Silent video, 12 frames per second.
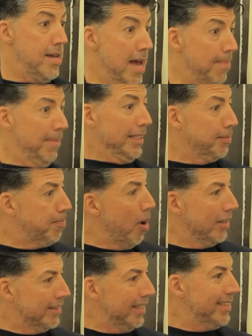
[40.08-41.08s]
Yep, it's
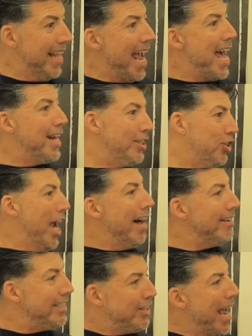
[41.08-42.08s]
Boston Dad and
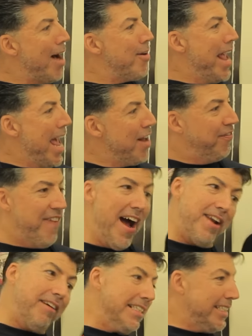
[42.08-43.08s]
Charlie Chowdaheadz
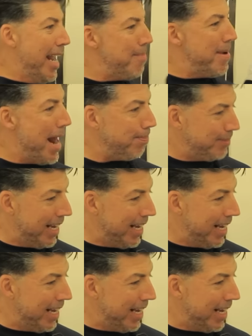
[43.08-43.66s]
finally teaming up